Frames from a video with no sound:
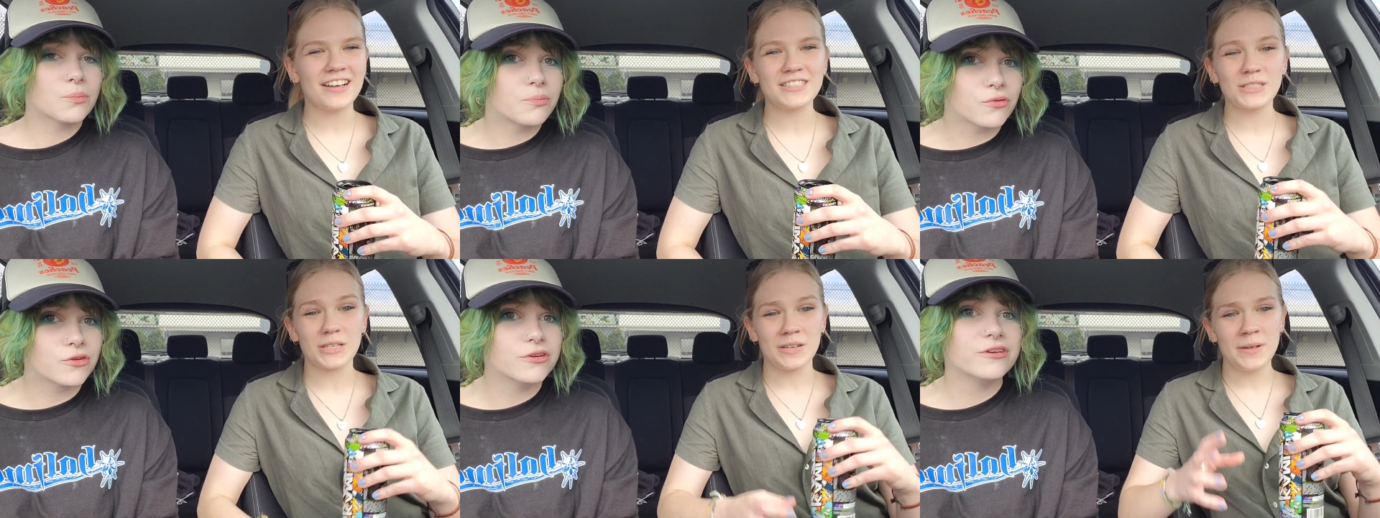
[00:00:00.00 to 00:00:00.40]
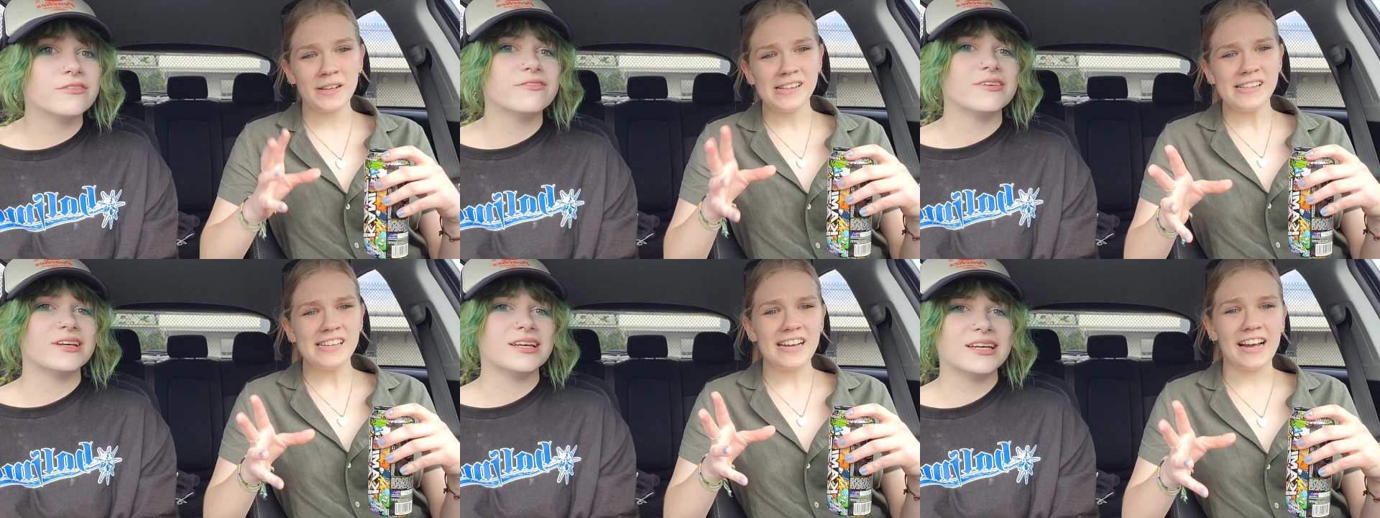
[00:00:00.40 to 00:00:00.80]
Speaker 1: The as,
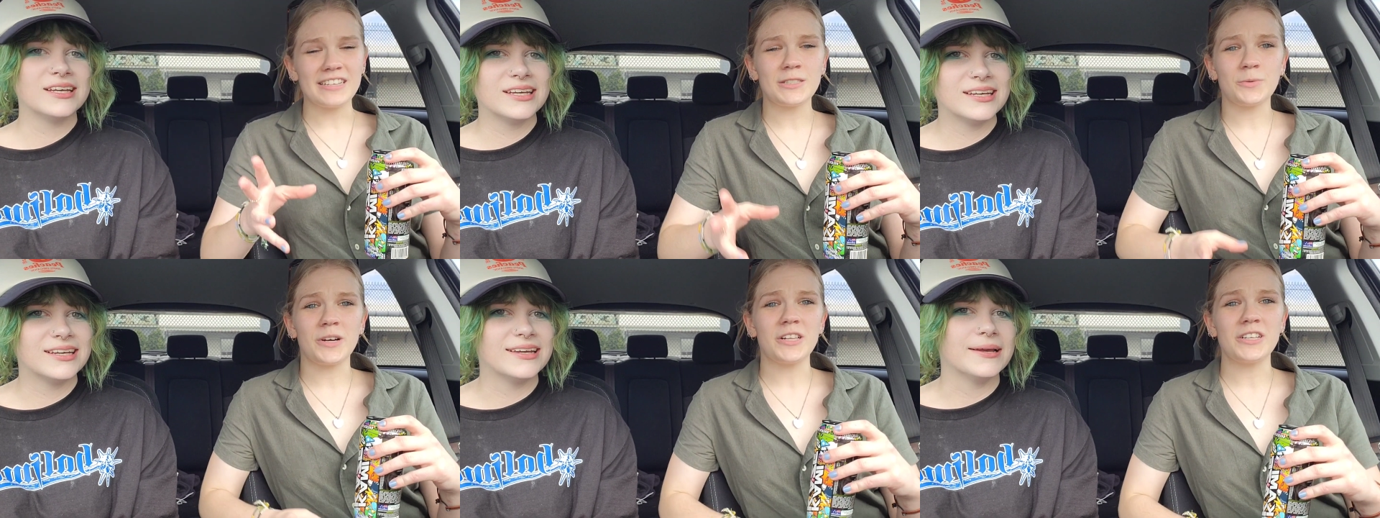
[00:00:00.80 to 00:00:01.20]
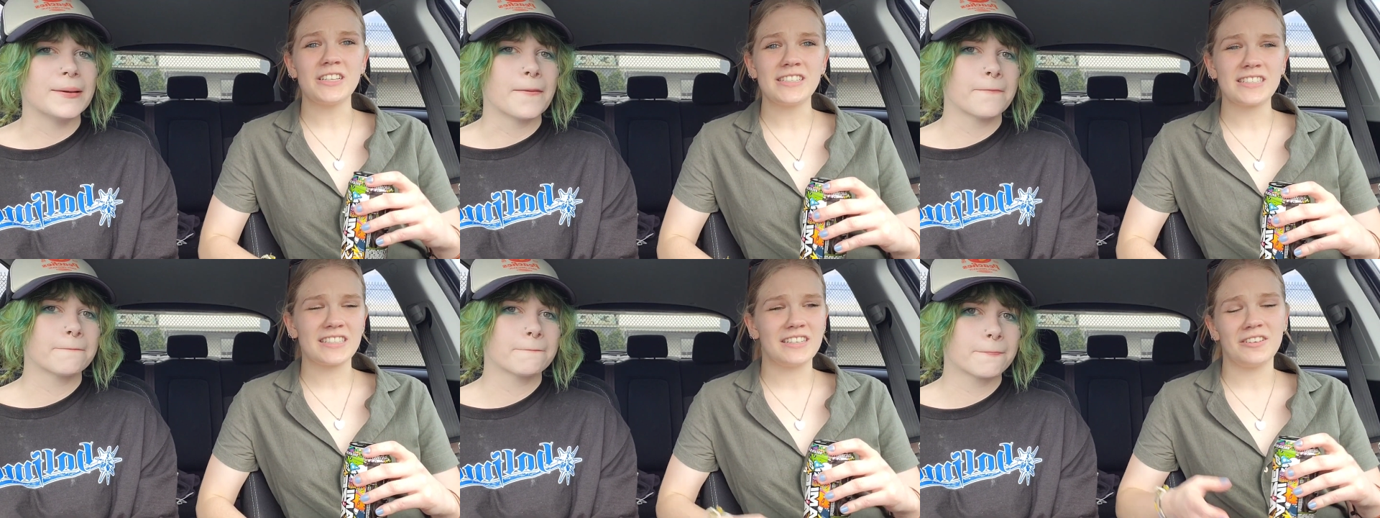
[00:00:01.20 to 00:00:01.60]
Blue V. As well
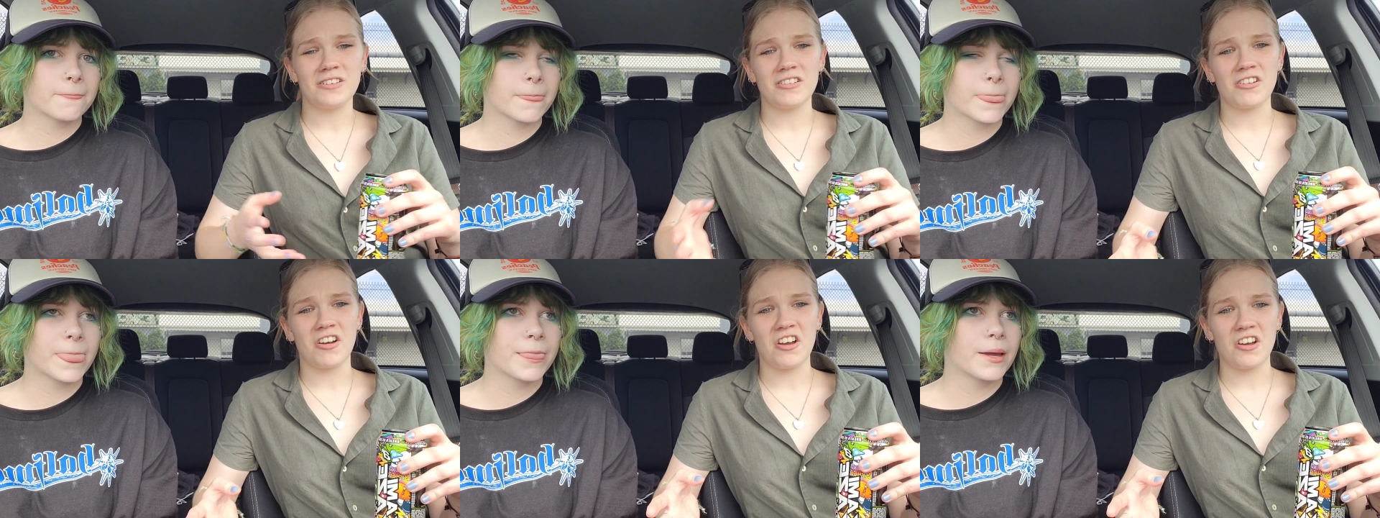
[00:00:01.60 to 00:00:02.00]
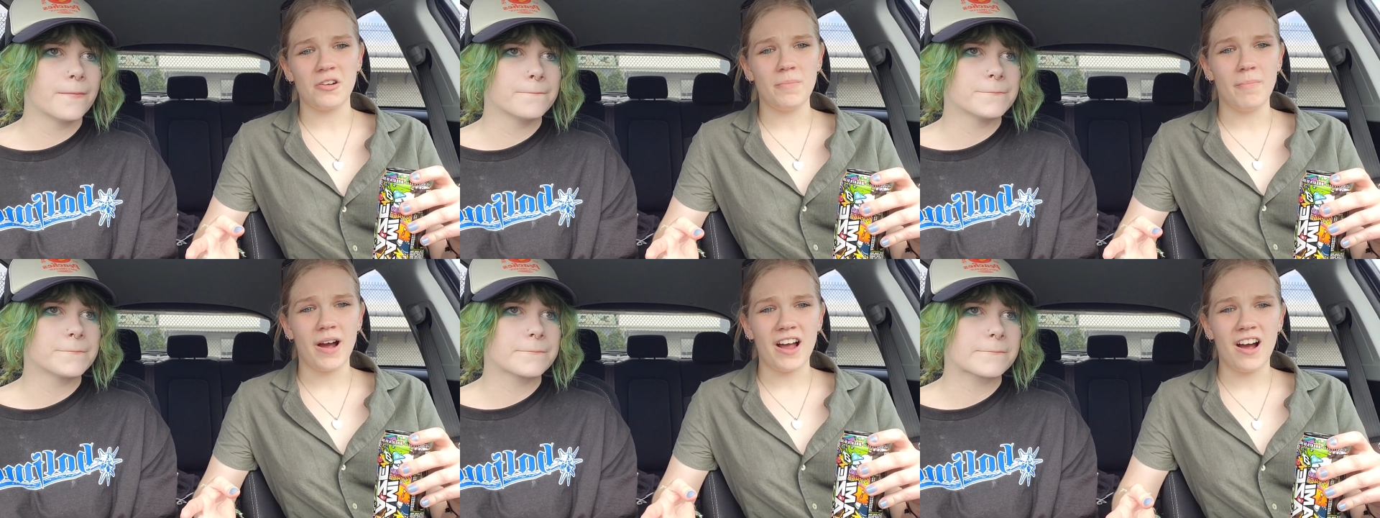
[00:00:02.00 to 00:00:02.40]
as, you
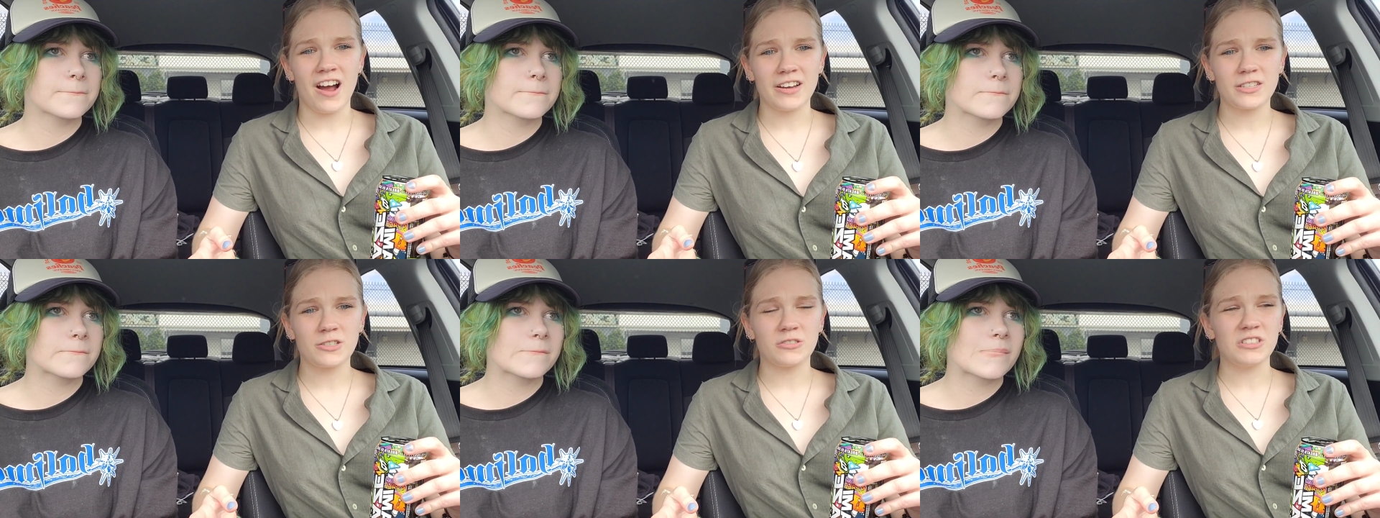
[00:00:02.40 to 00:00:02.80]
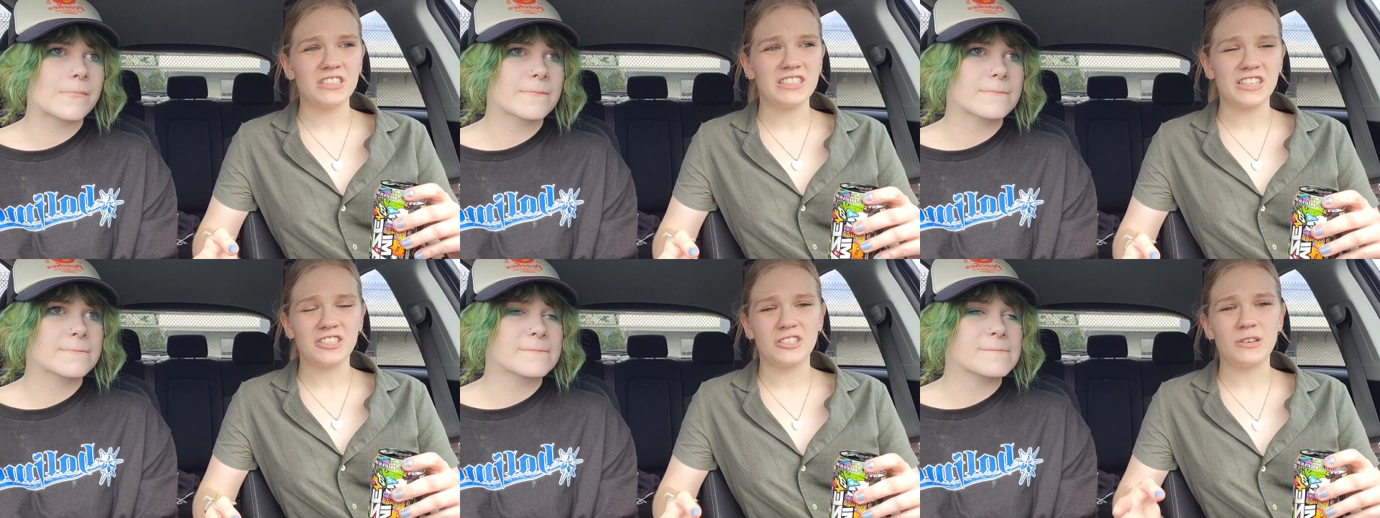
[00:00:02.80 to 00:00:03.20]
know, my high school
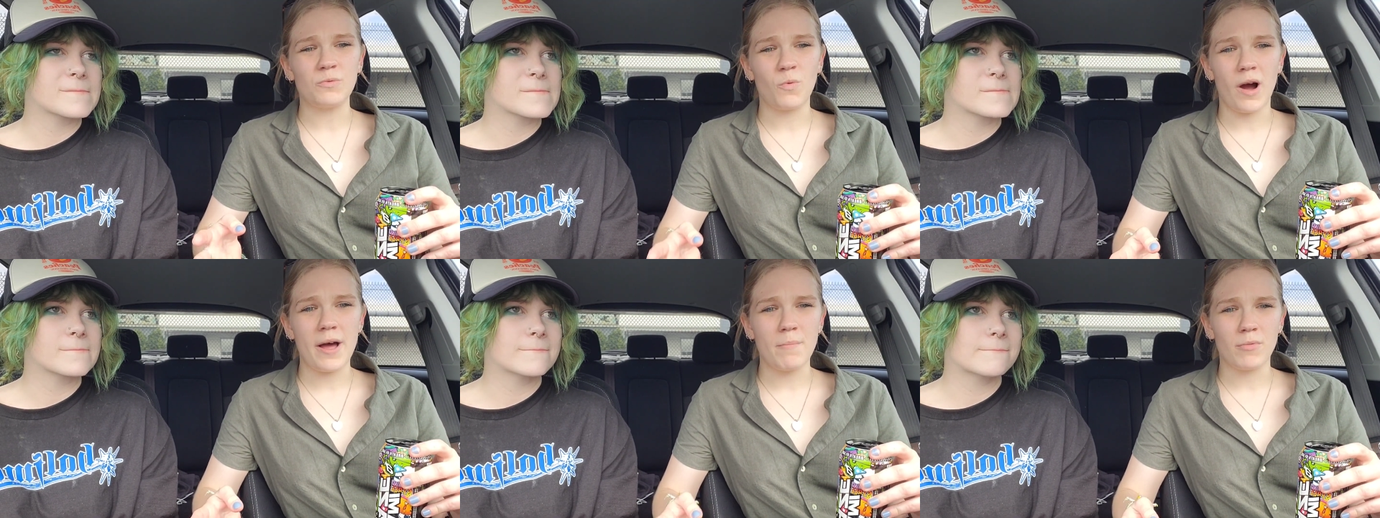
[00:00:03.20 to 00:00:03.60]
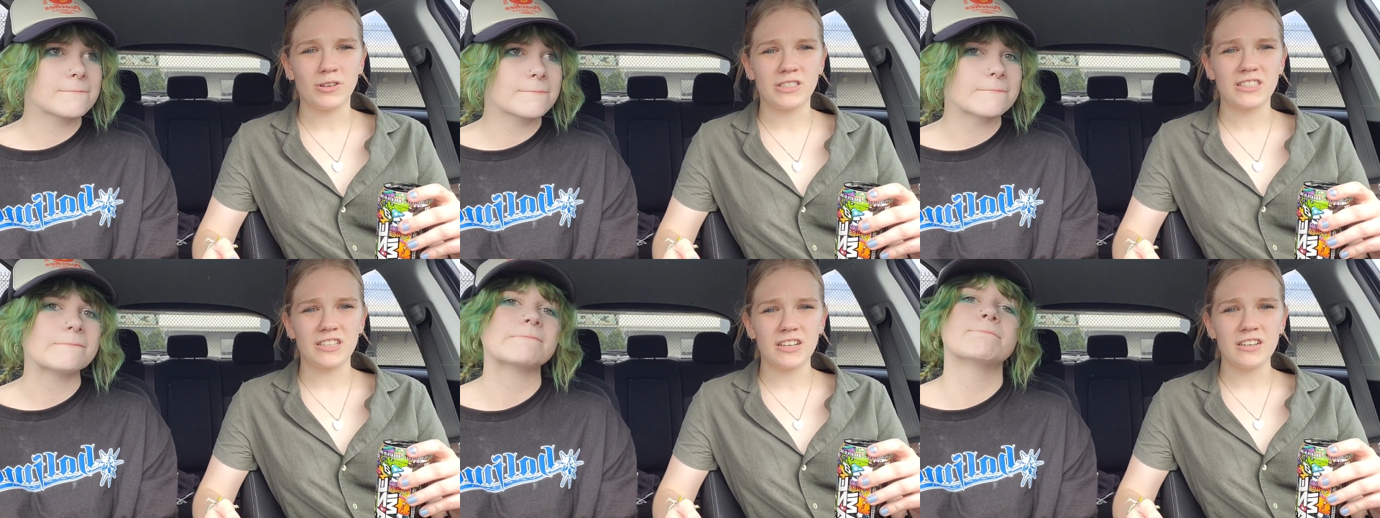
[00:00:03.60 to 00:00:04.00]
addiction, White
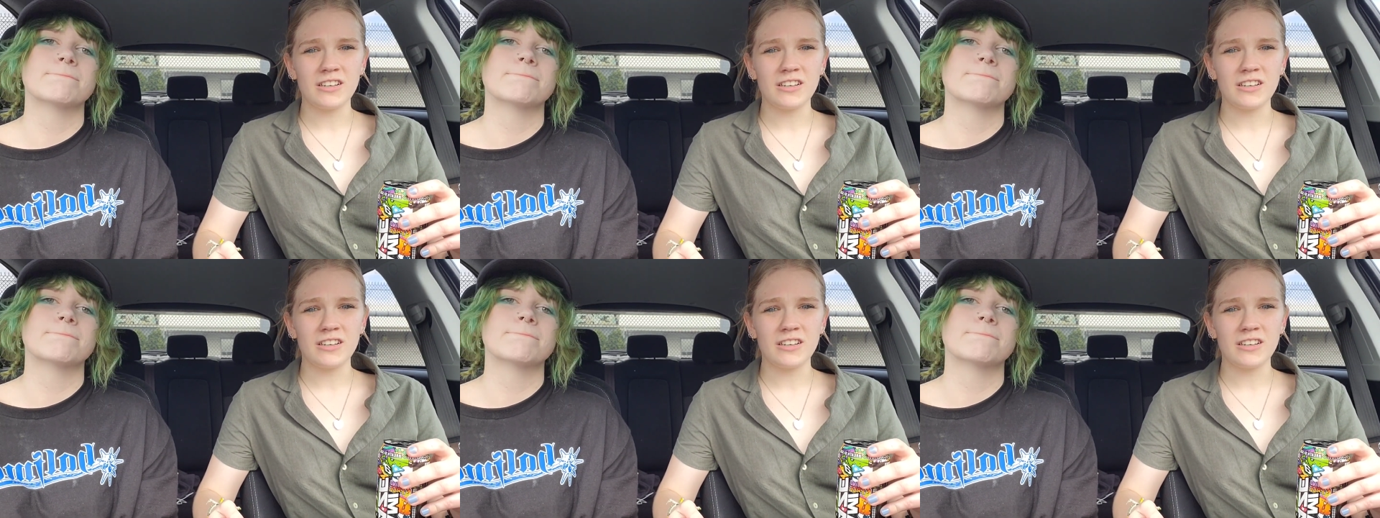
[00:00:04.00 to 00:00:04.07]
Monster.